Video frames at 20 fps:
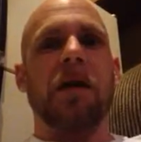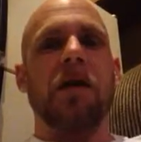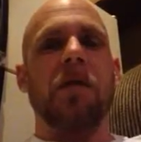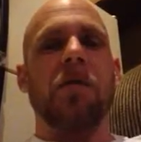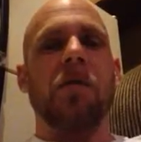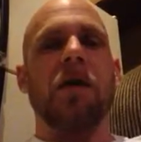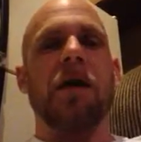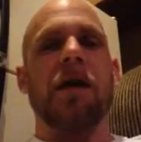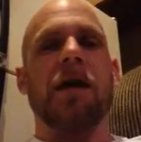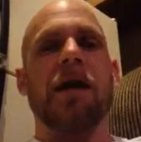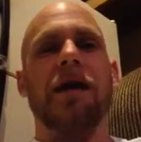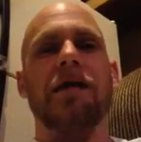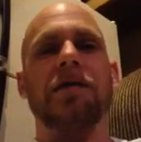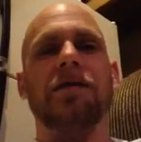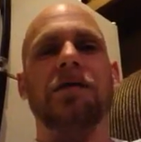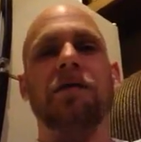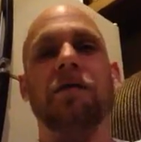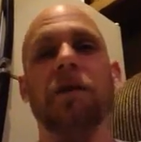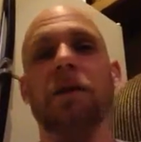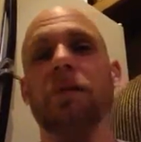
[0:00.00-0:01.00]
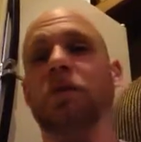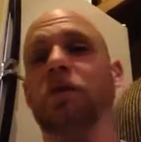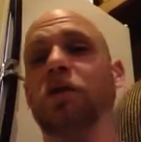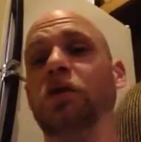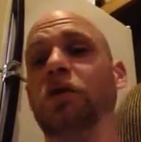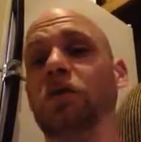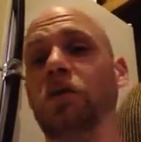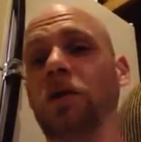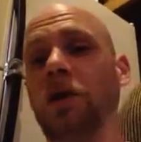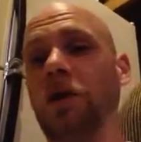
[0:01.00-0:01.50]
Whereas if I'm a
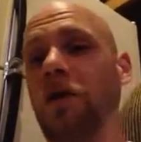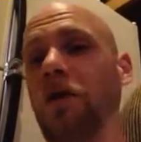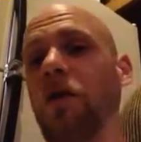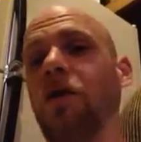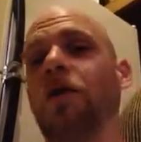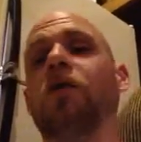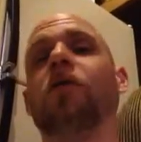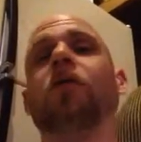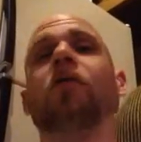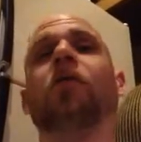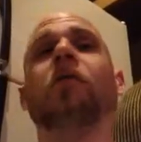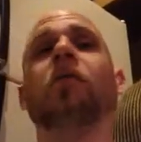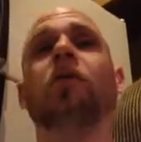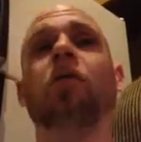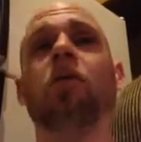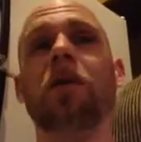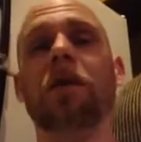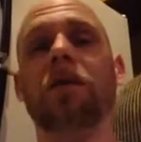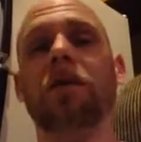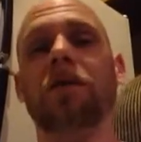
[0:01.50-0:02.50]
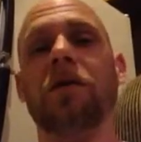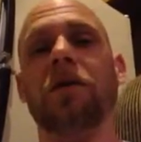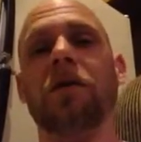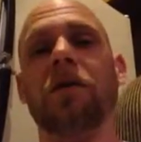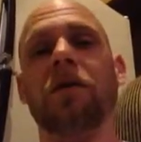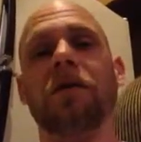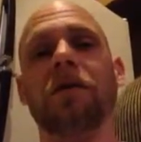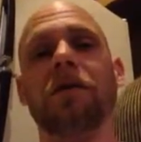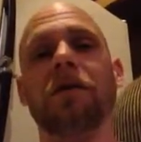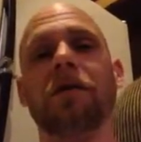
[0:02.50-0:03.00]
shooting guard or a point
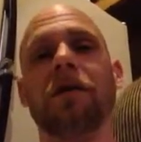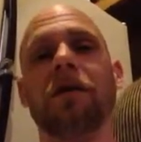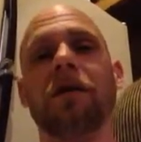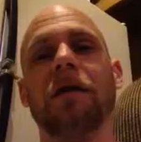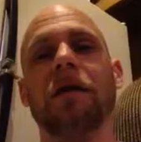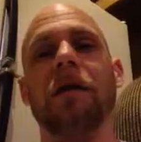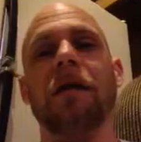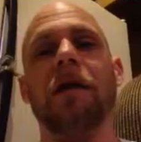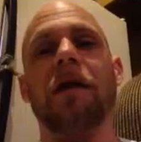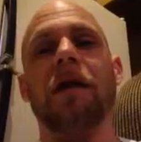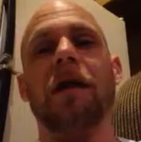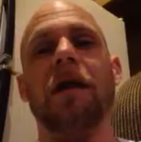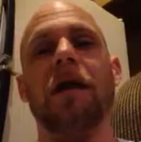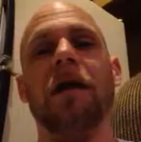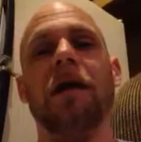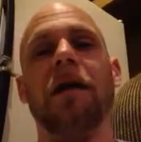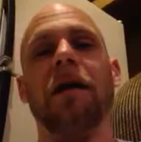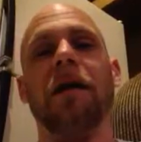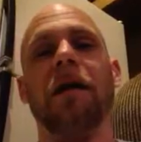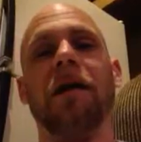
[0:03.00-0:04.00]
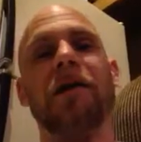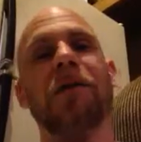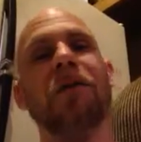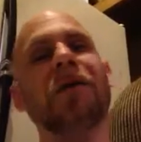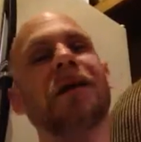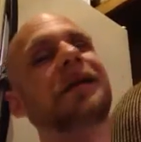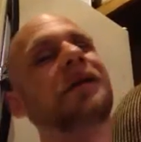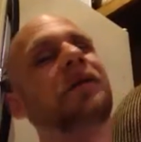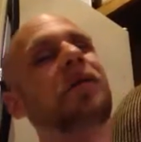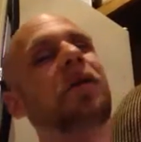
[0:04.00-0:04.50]
guard, I don't
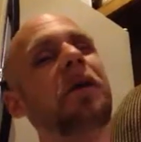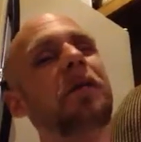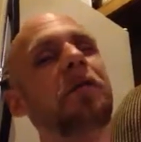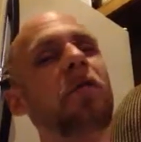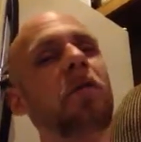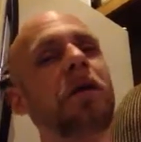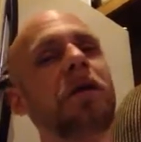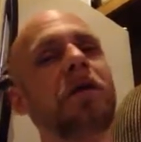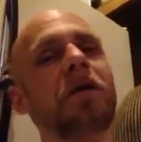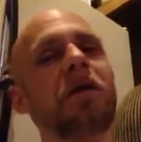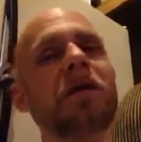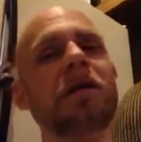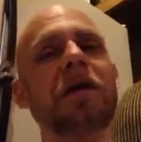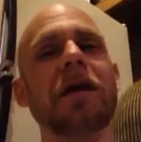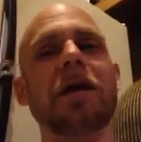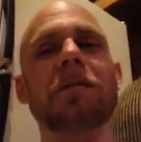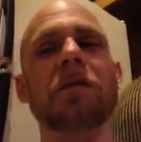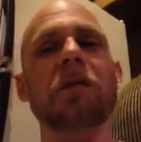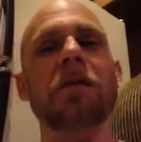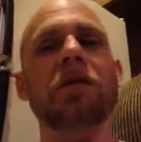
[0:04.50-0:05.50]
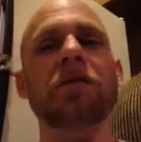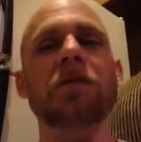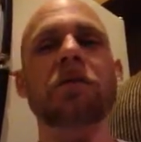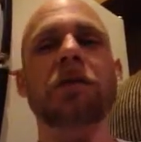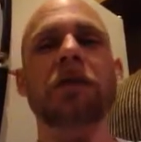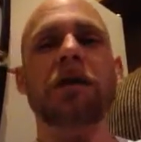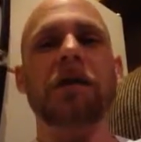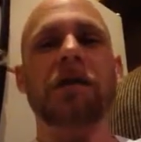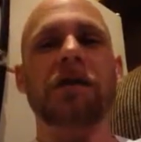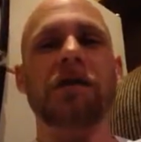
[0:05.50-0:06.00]
like to play point guard that much
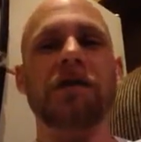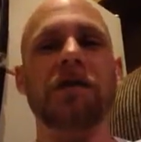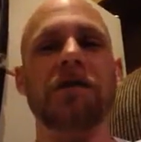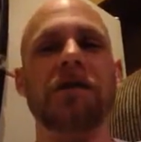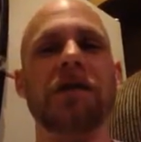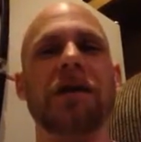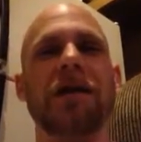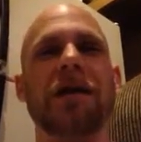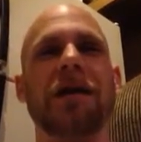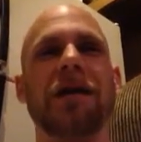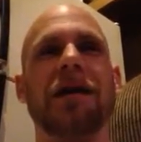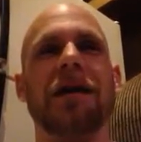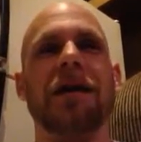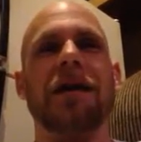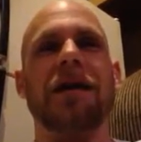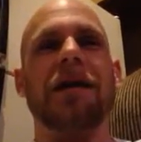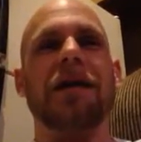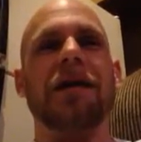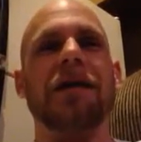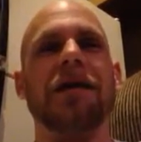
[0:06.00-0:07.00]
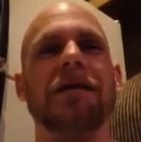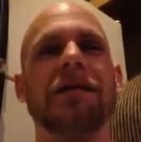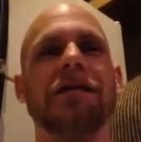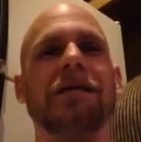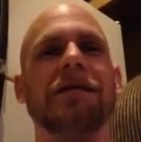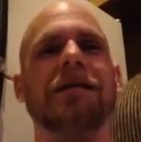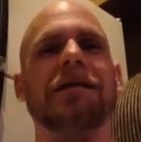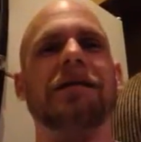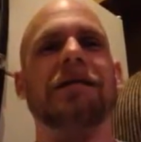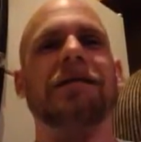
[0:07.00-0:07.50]
because
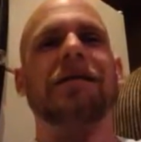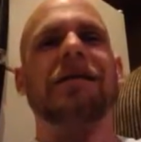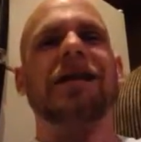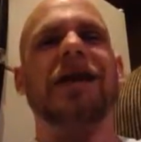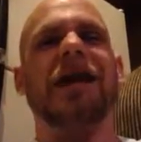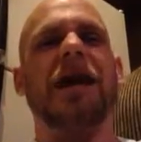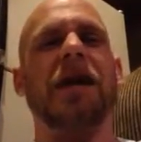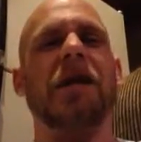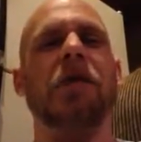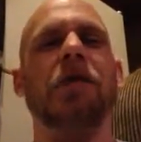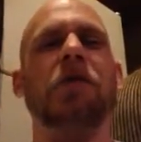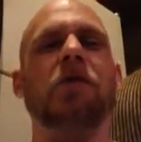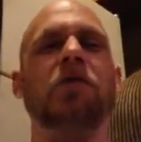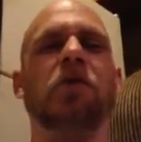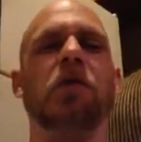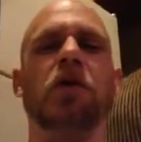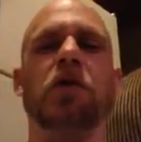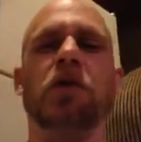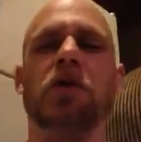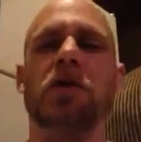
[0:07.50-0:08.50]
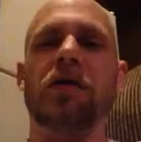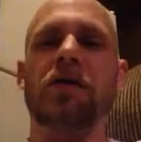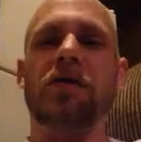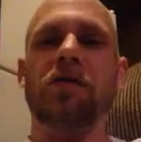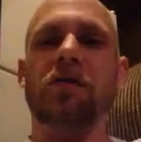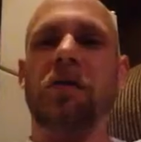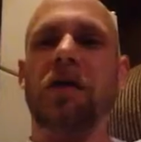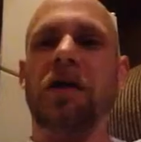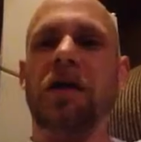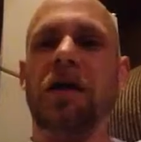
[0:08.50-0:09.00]
kind of a
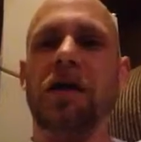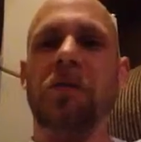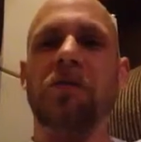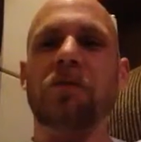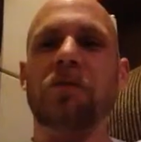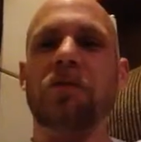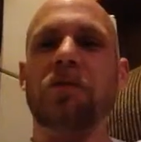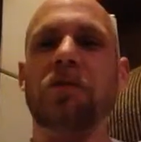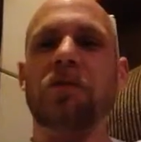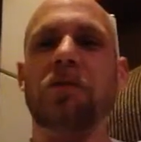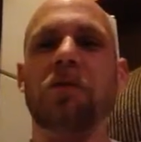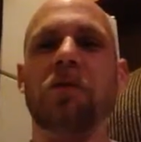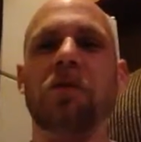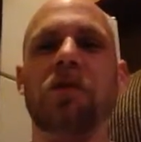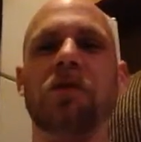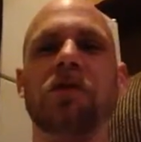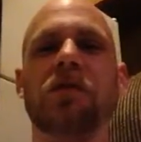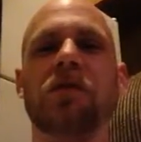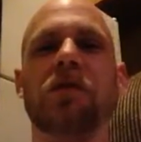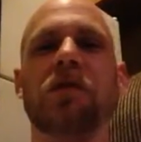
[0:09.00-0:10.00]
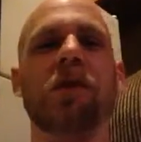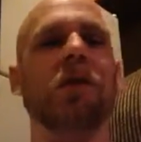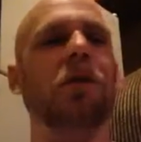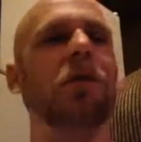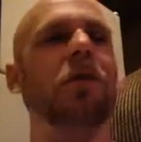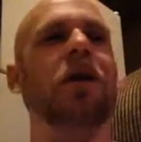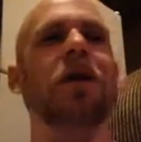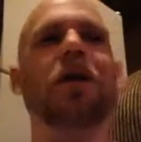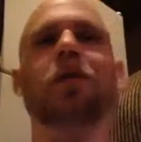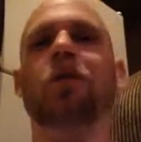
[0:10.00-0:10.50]
purist when it comes to sports, so I
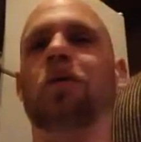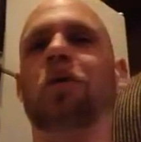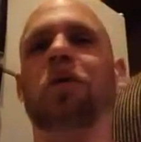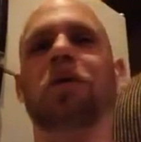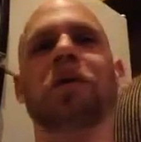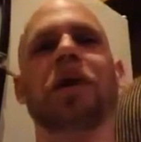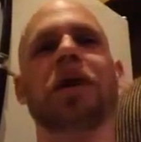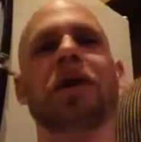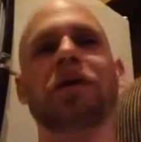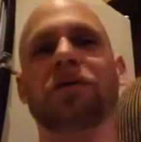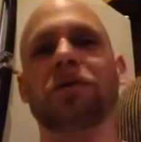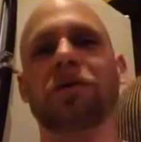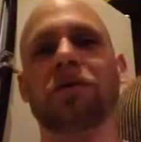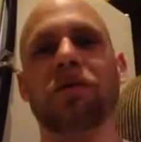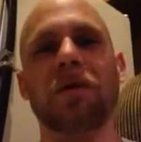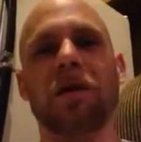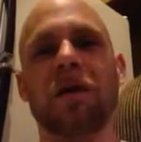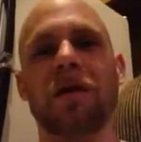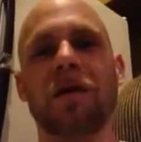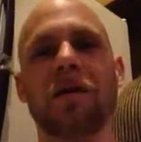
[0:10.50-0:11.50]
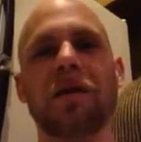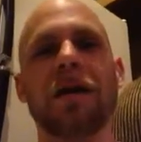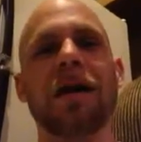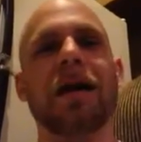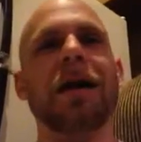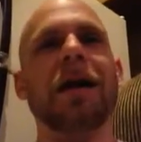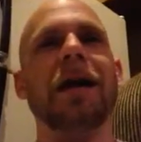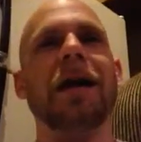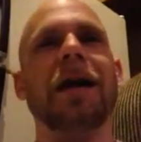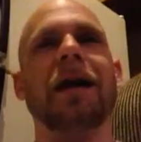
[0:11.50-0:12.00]
don't like quarterbacks who run,
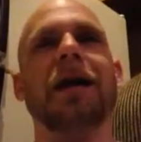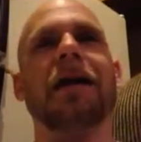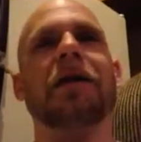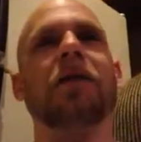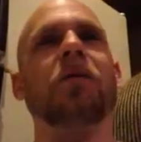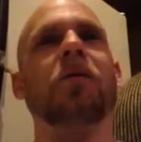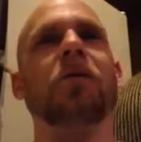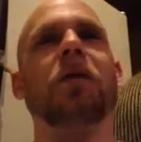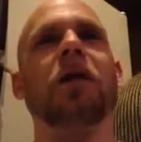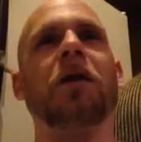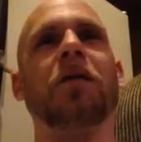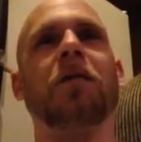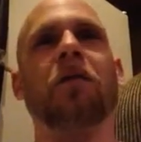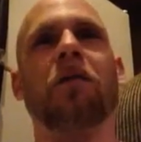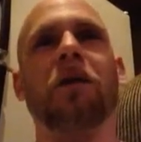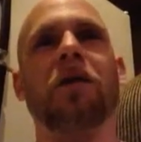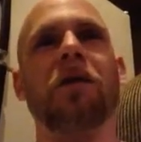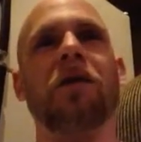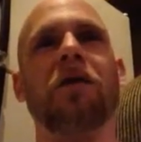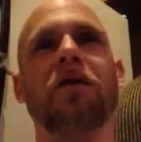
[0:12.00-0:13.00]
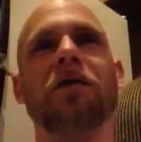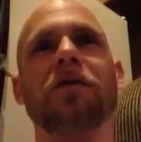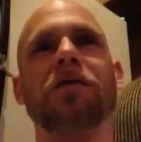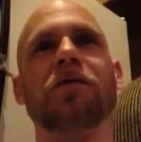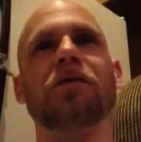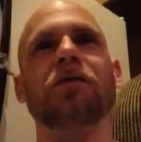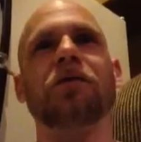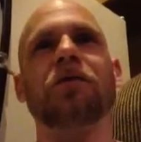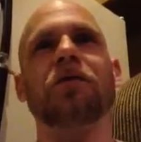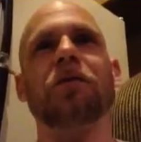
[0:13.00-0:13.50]
and I don't like point
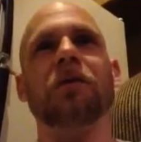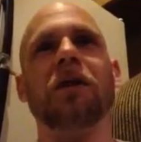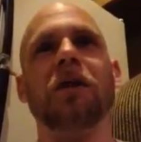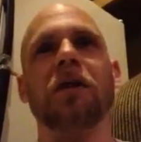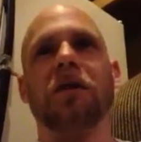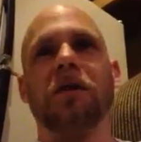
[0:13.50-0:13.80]
guards who